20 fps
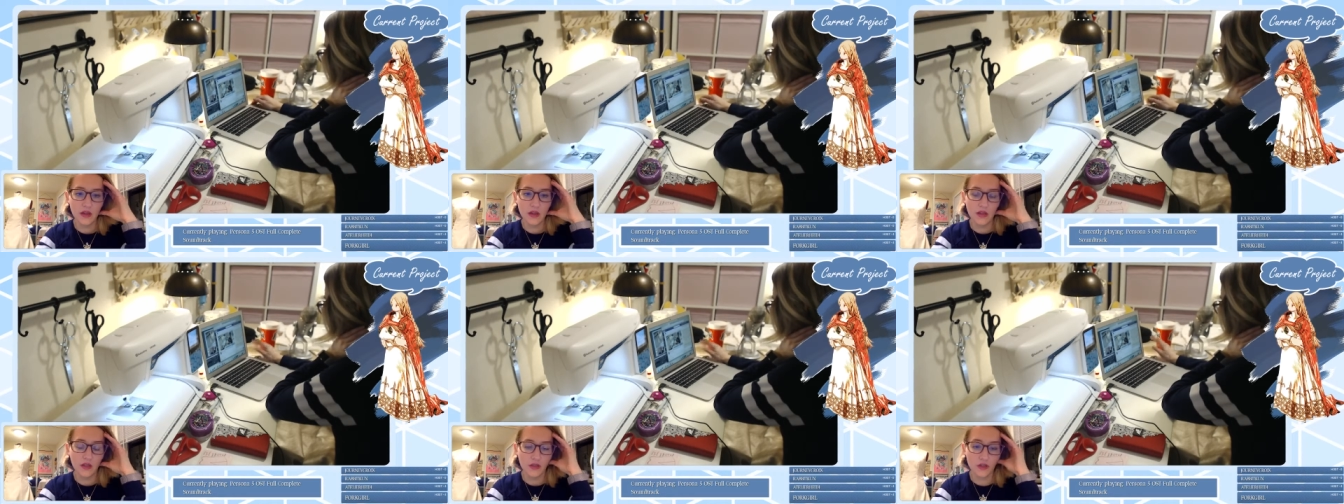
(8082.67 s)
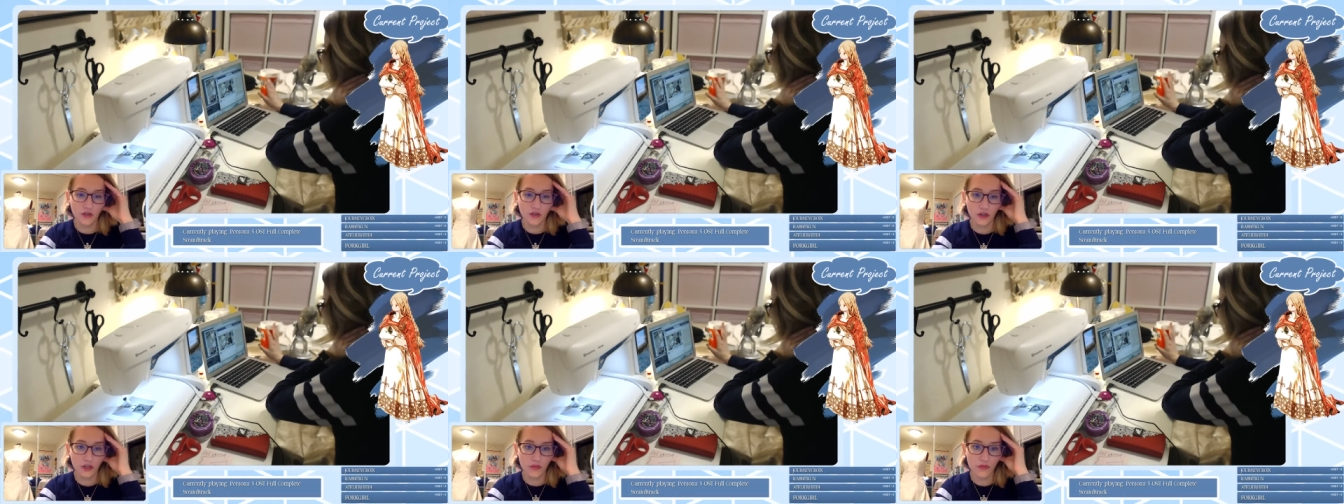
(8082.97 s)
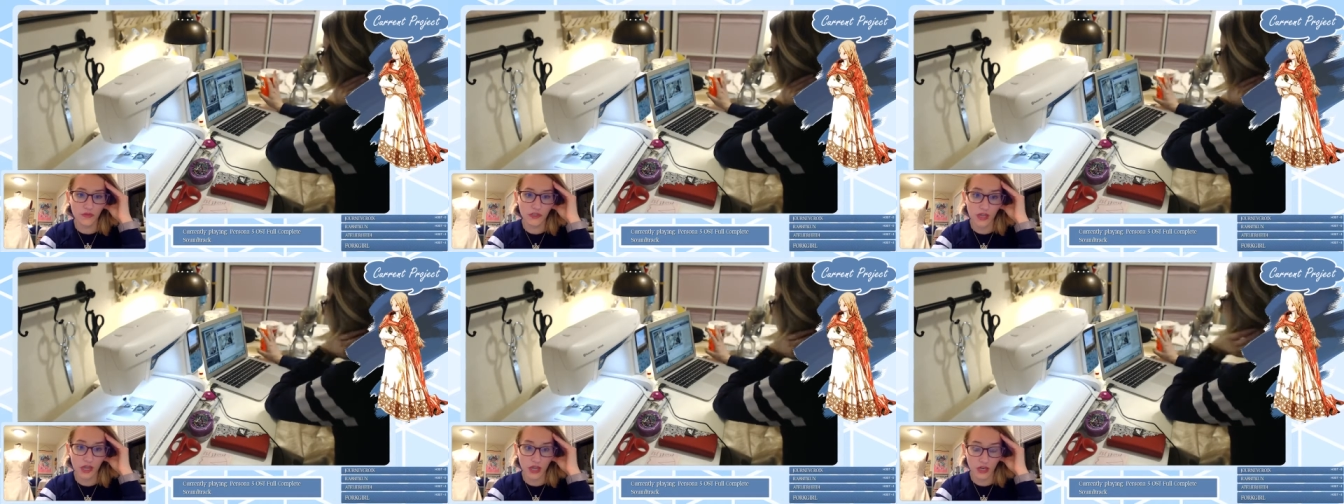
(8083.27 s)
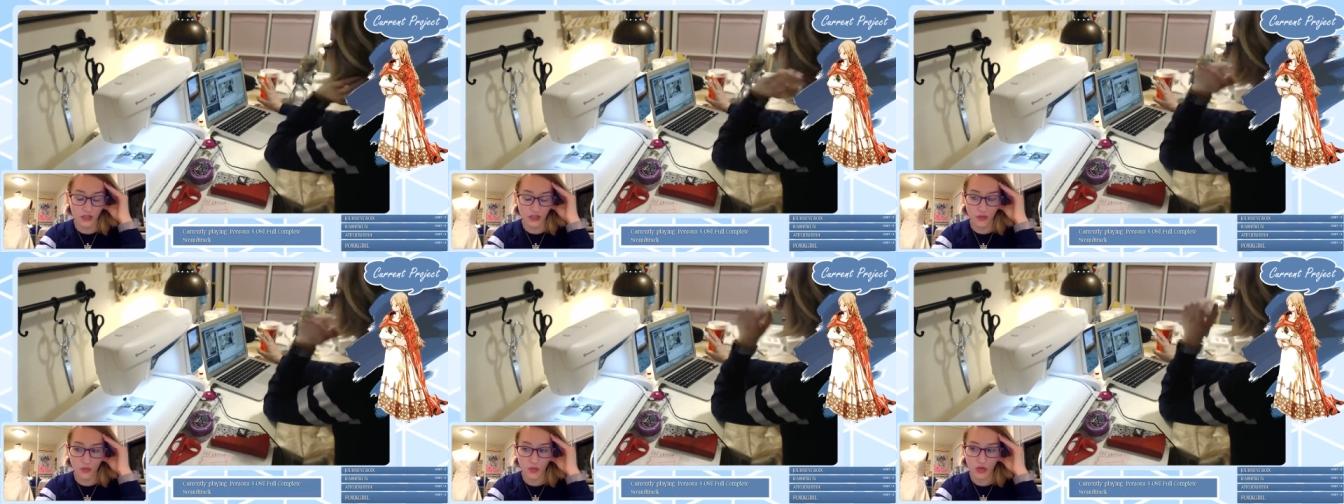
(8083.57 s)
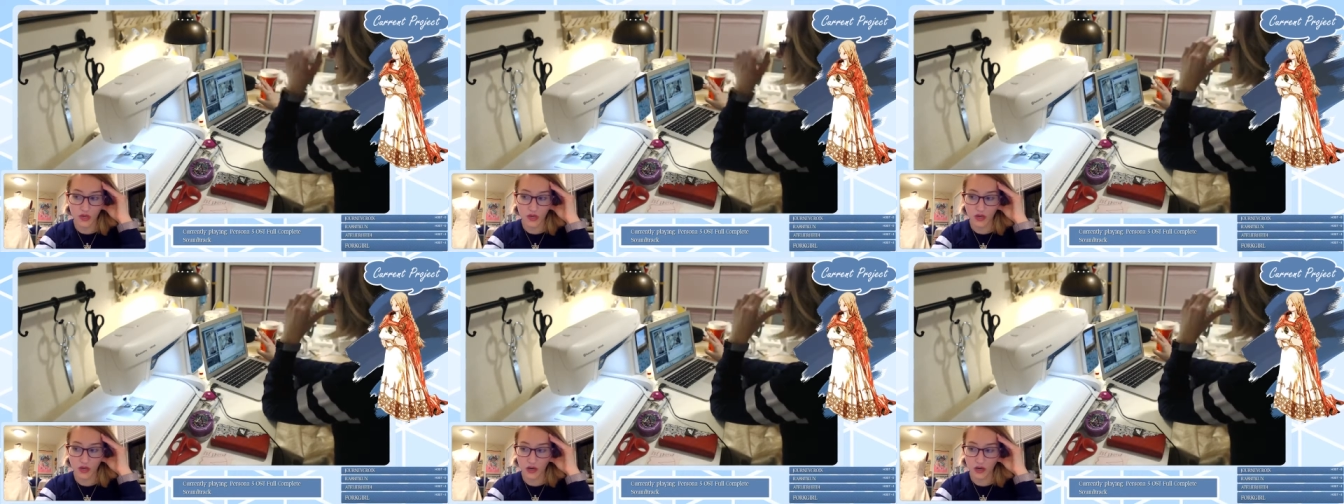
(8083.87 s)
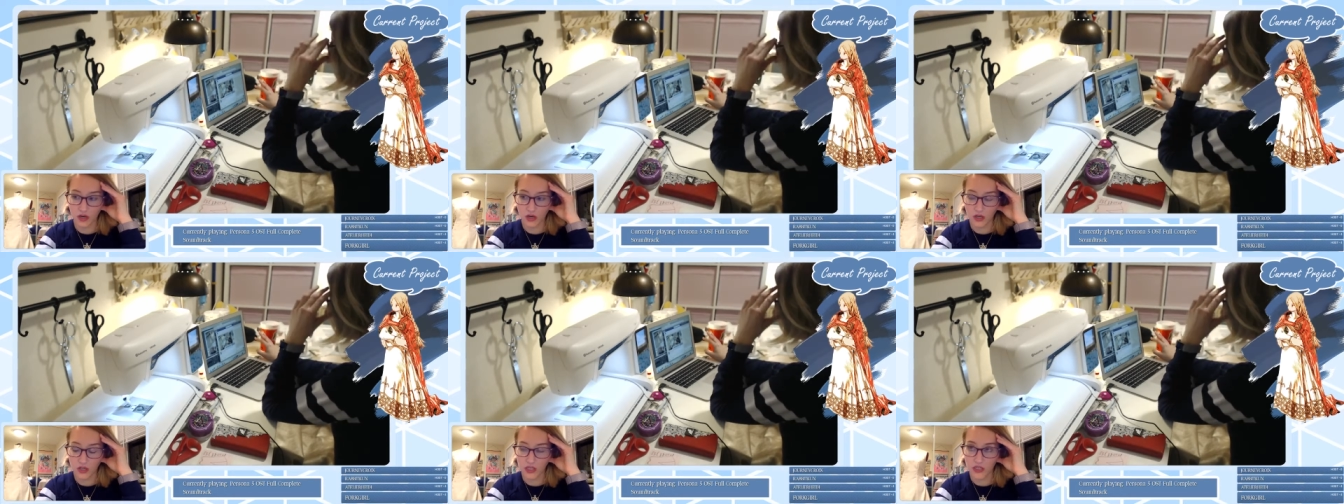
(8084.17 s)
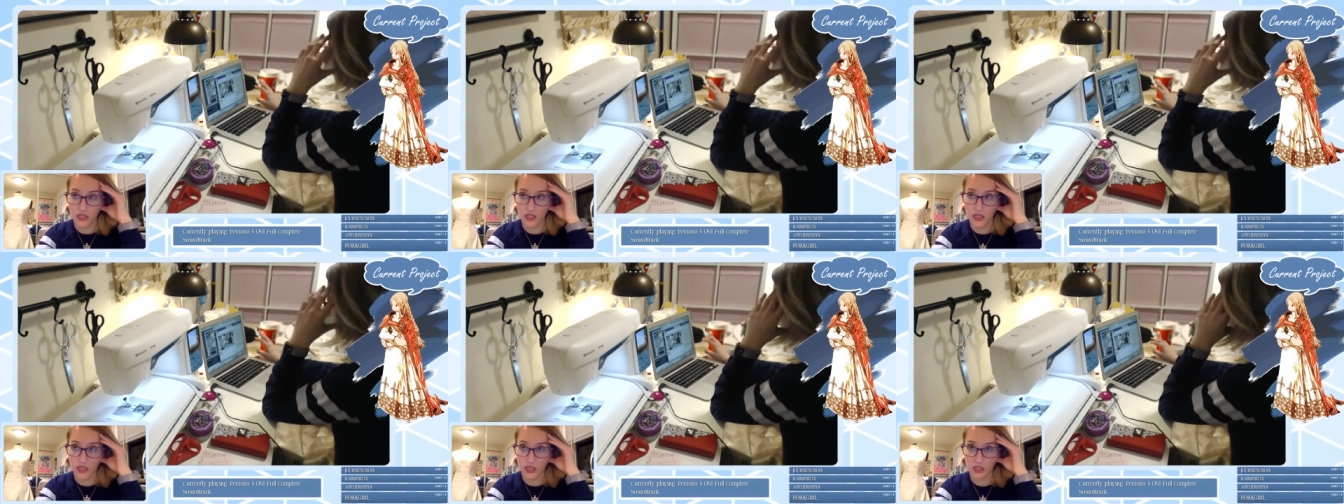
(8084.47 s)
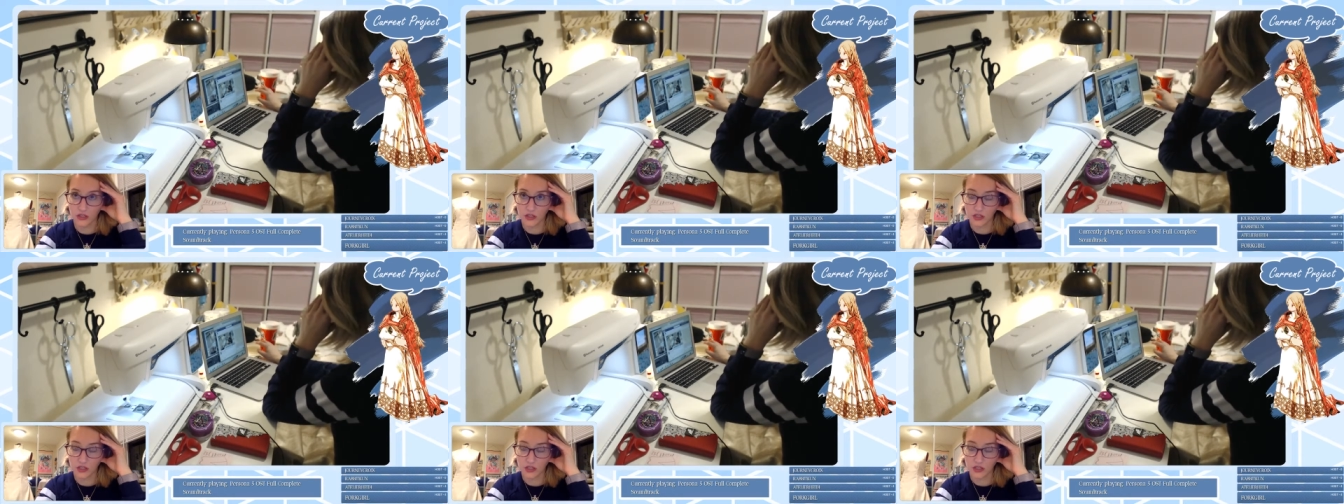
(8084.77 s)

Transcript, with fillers: the streams next week are sched.